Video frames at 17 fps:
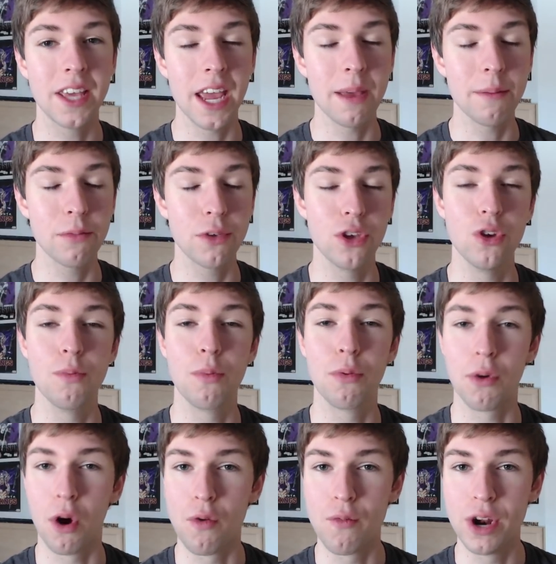GameCube,
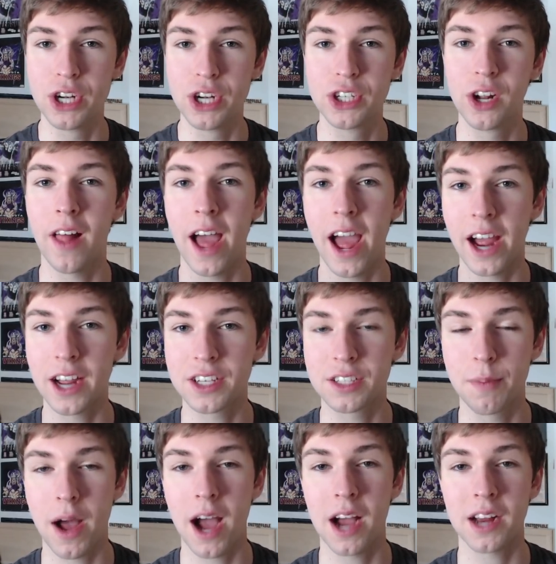or original
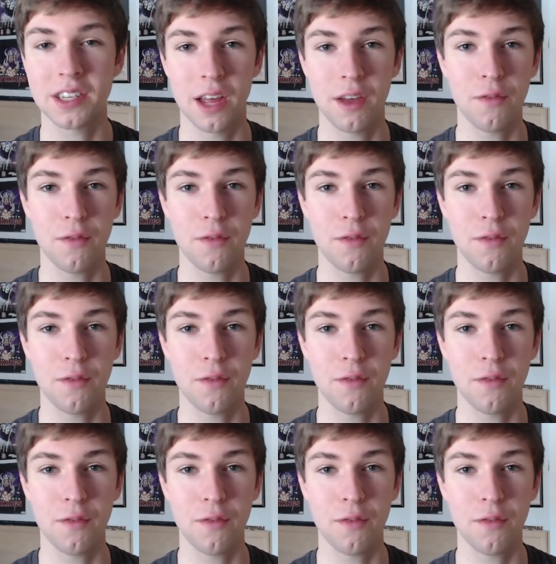Xbox.